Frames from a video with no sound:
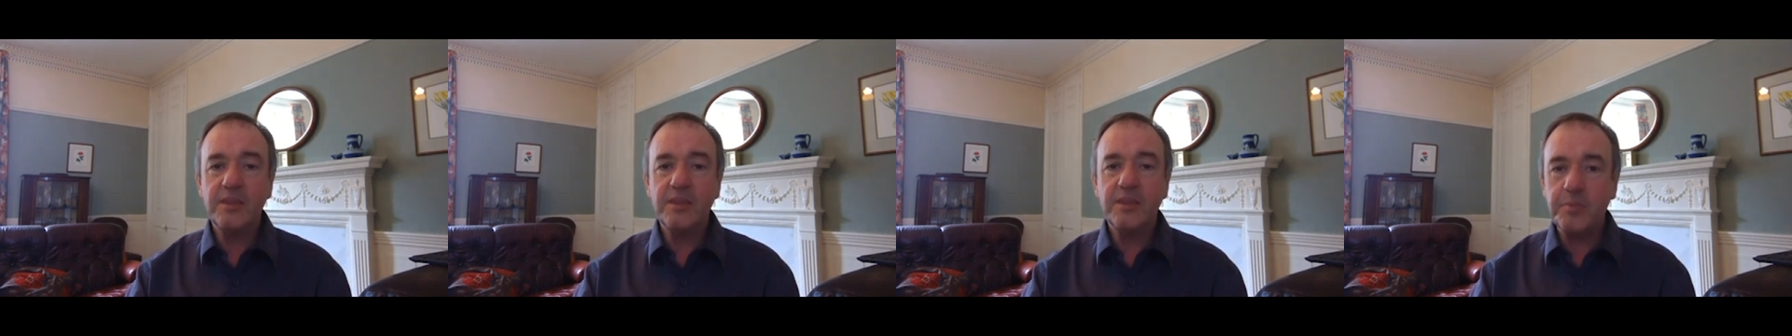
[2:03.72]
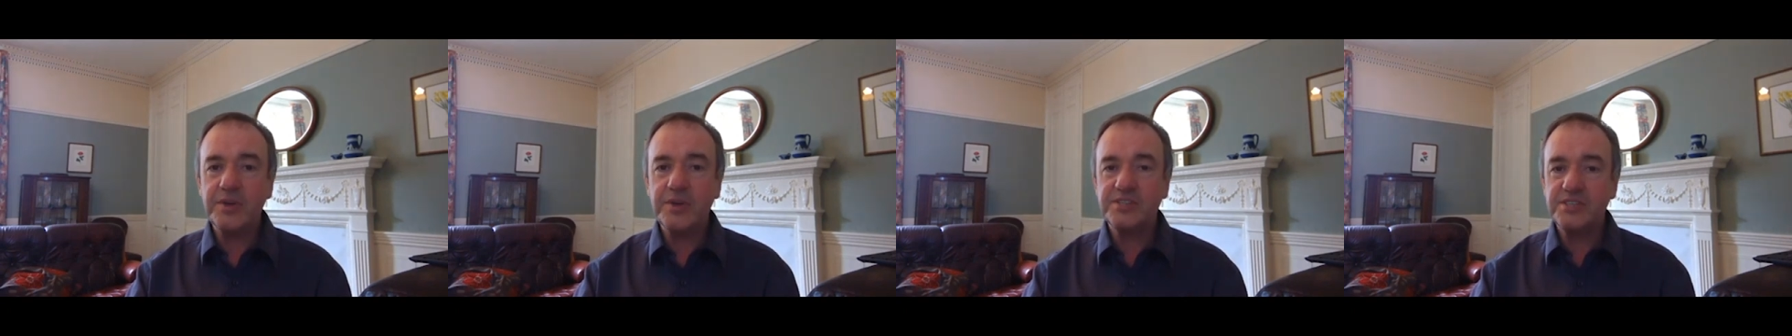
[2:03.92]

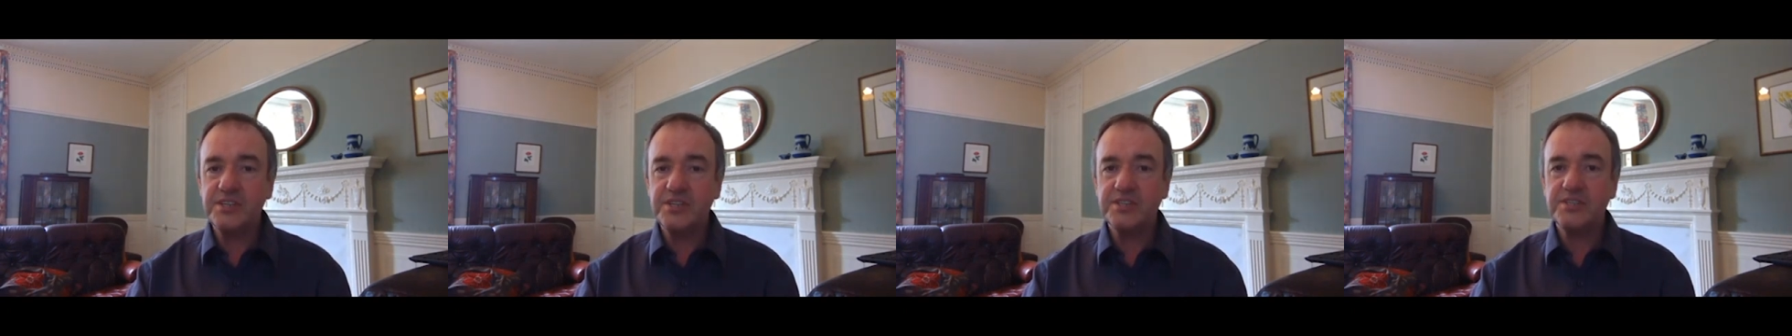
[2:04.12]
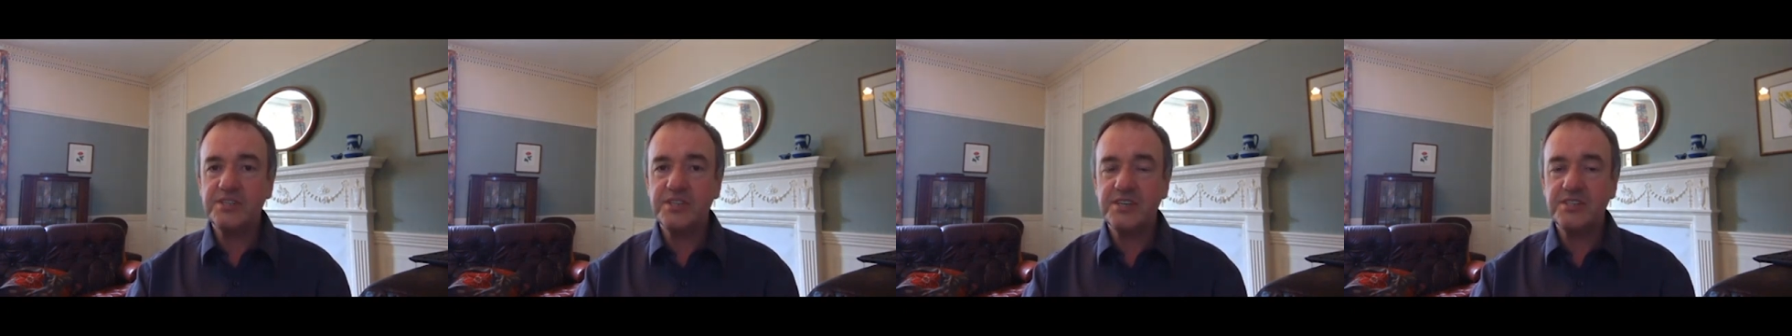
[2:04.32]
the
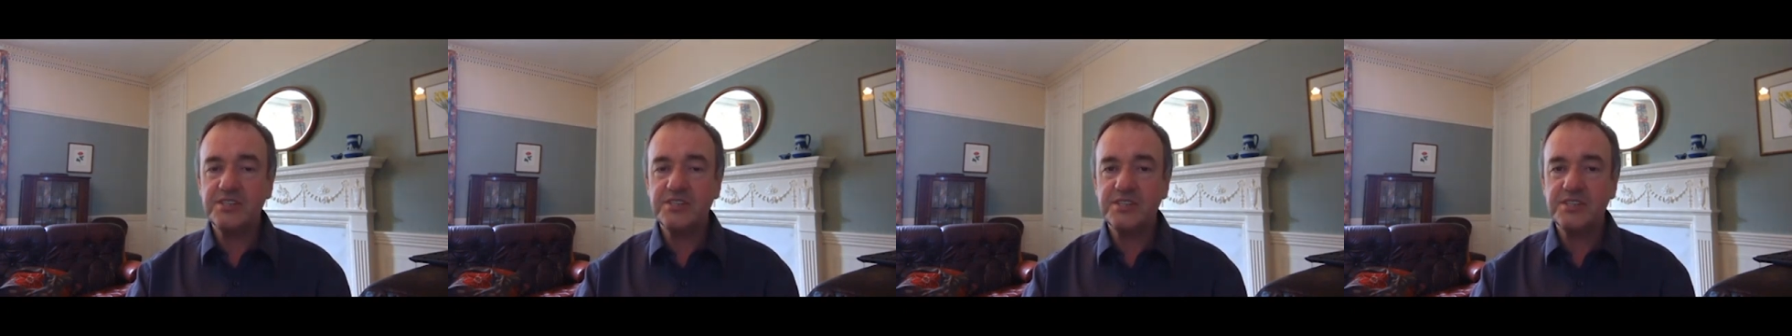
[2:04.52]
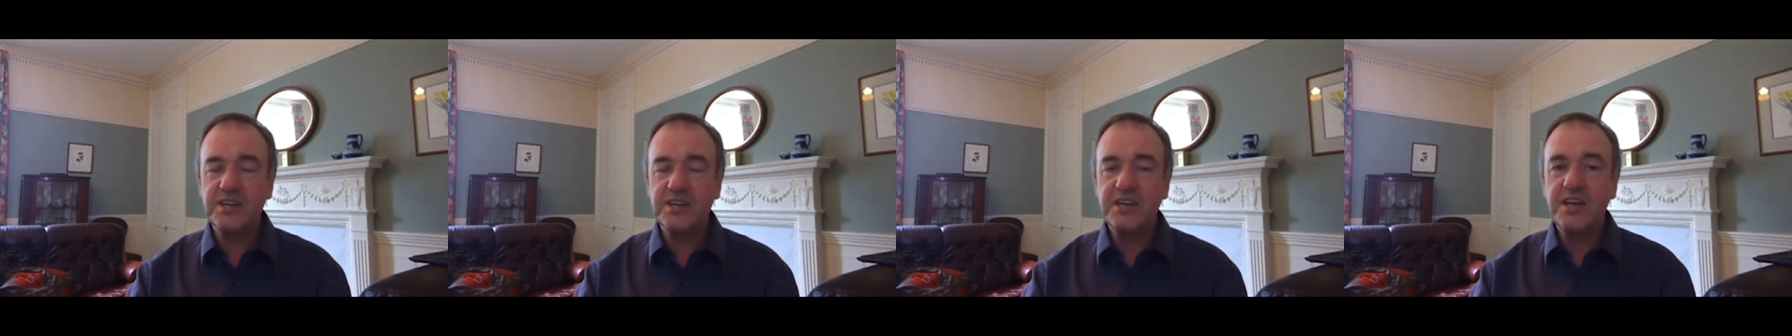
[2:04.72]

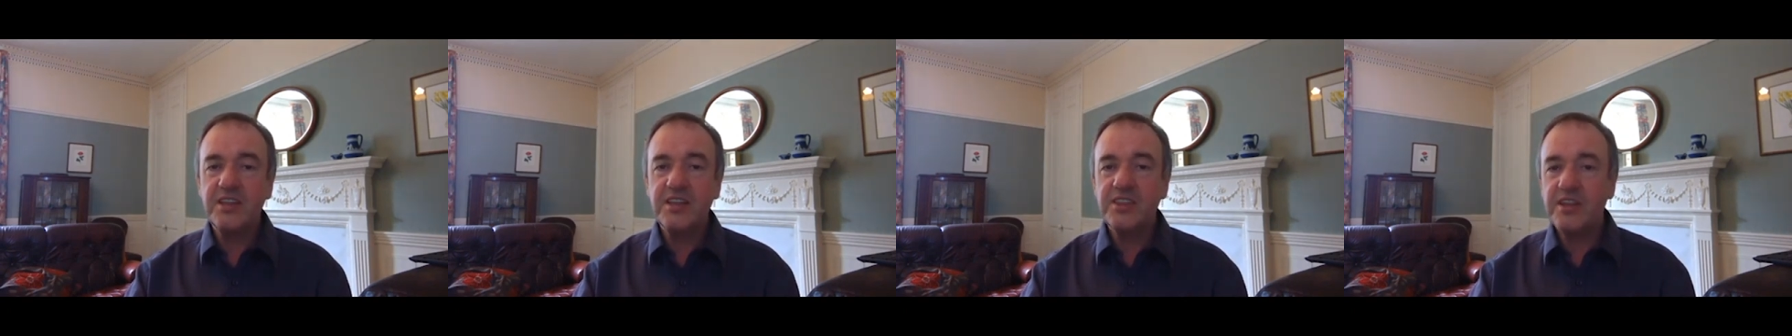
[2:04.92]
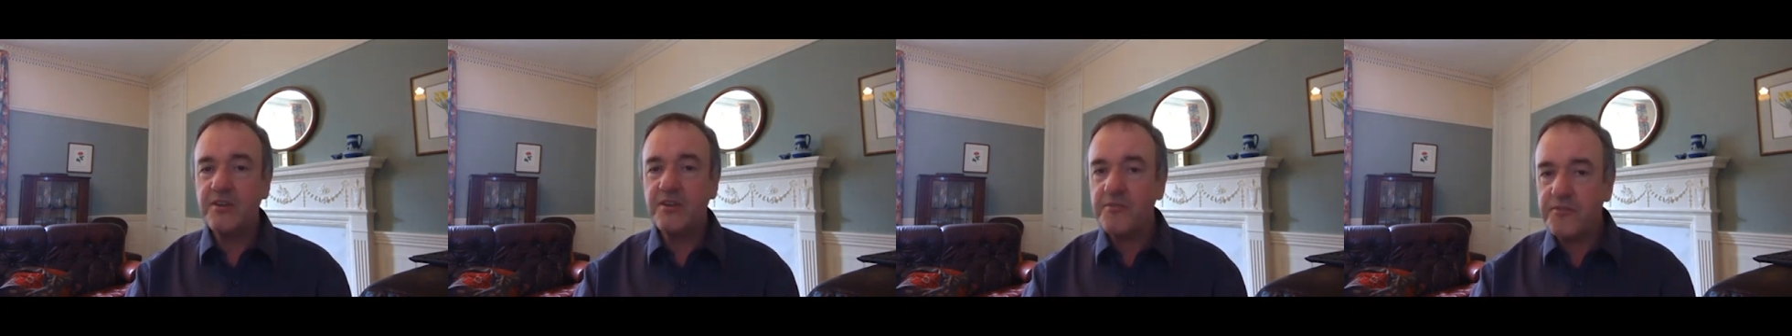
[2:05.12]
businesses
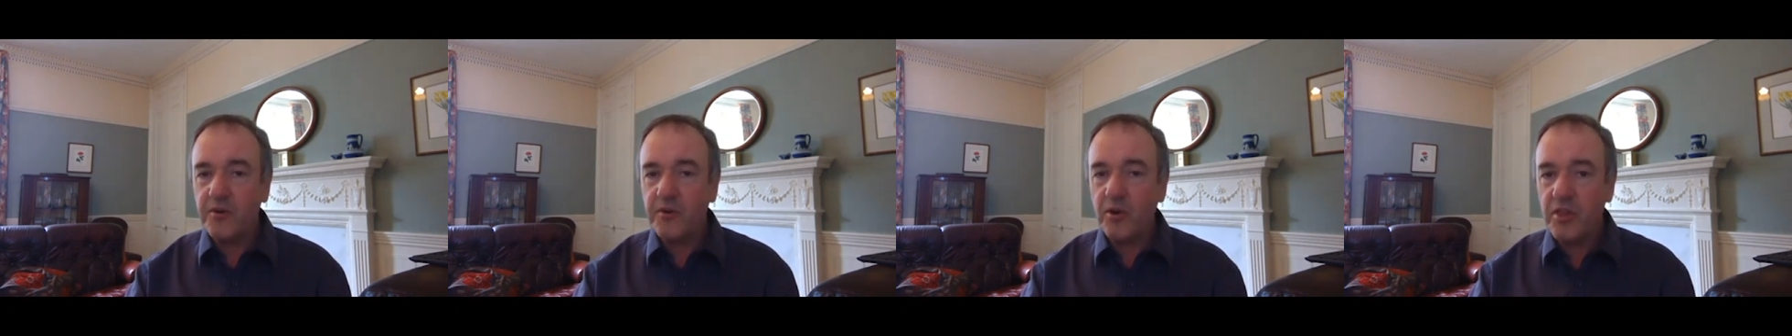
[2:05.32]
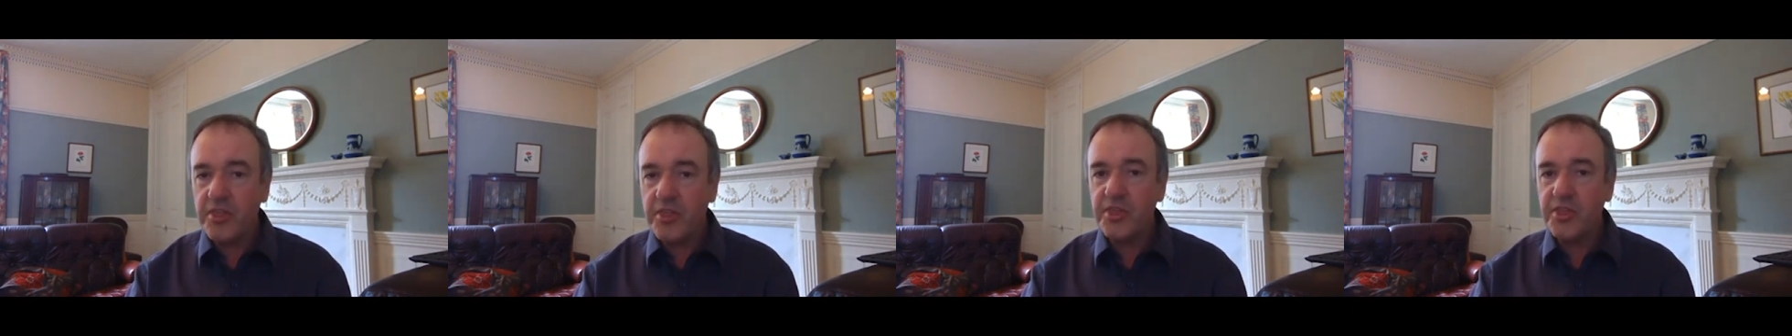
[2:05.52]
that have
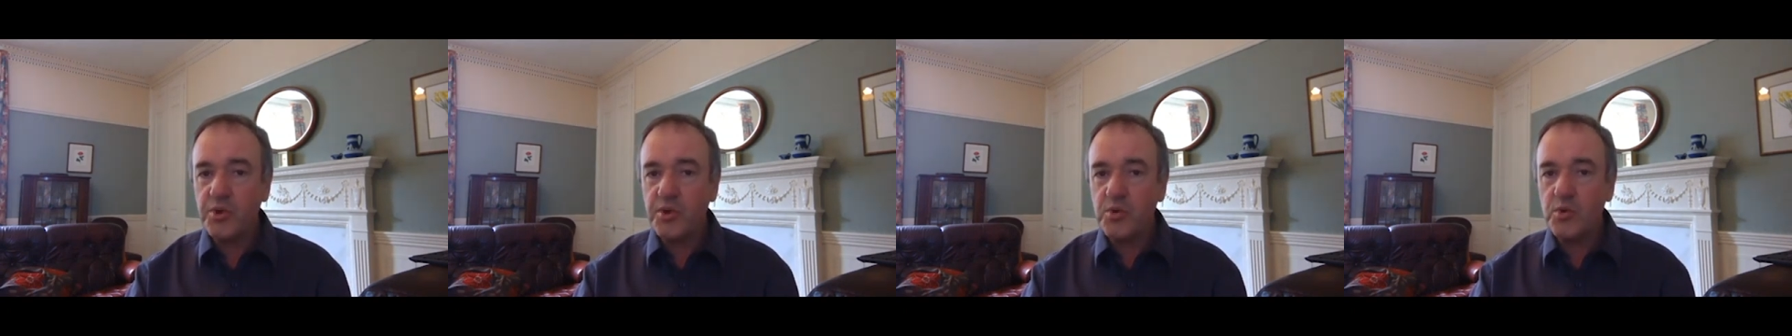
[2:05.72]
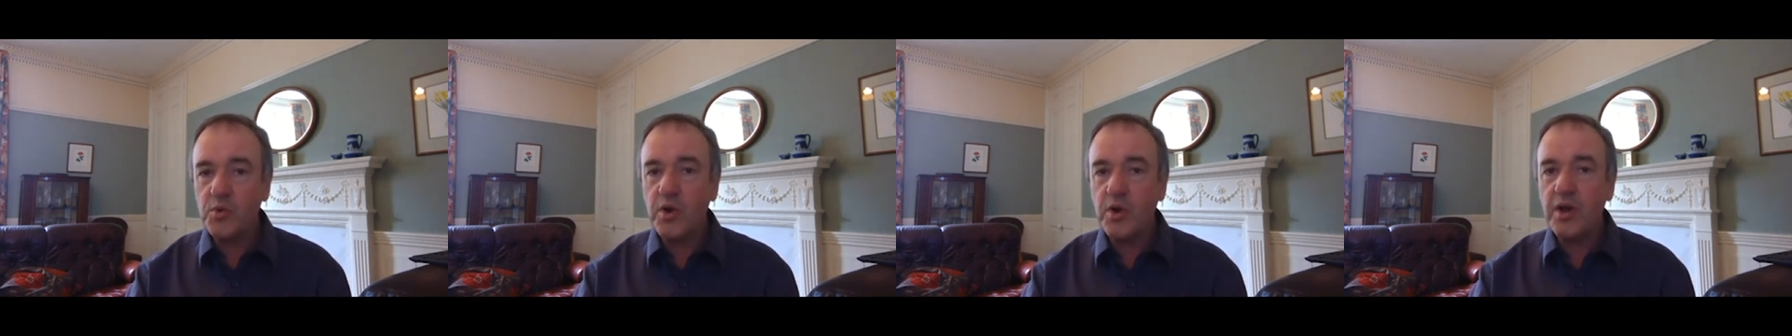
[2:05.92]
fallen
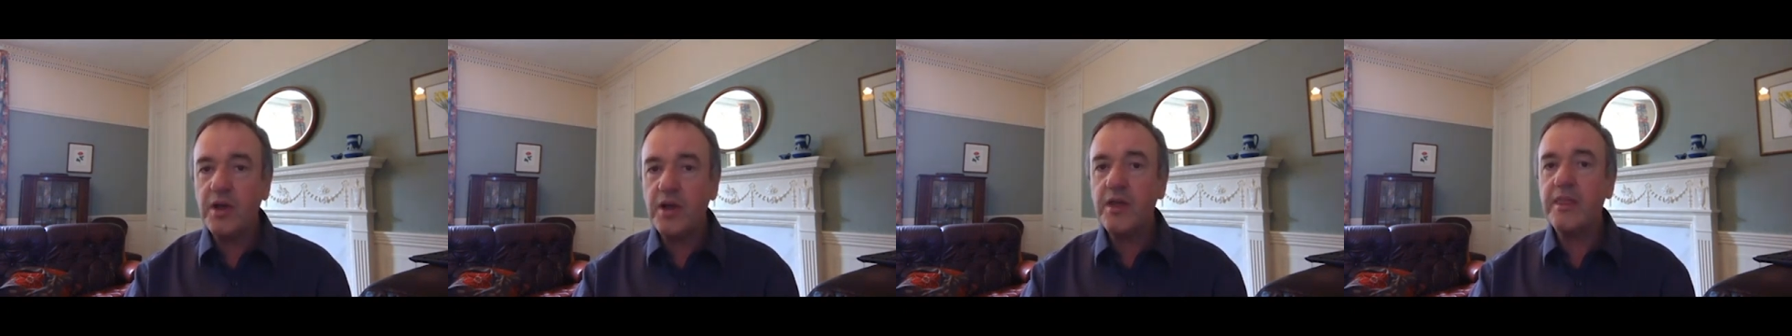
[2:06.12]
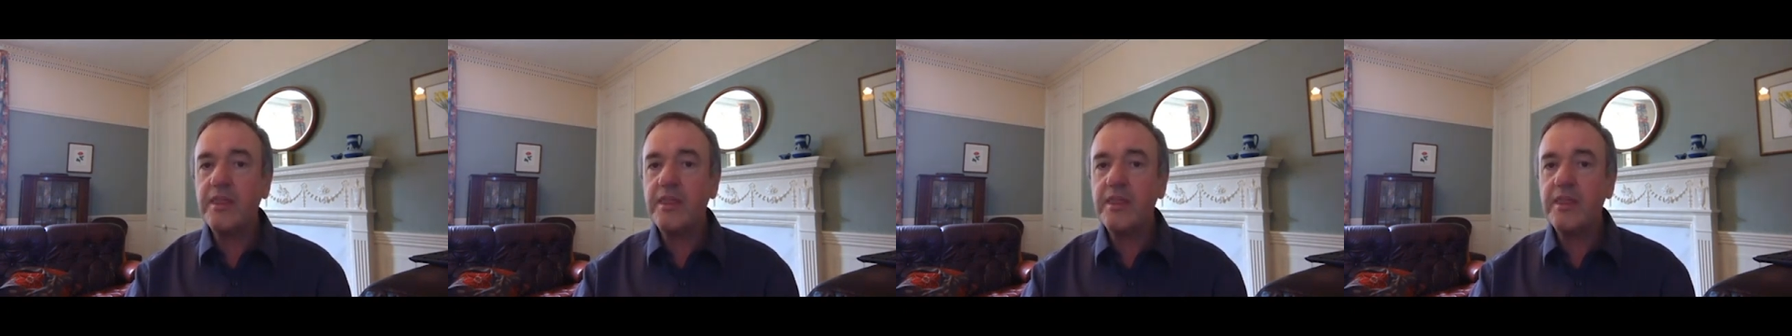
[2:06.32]
through,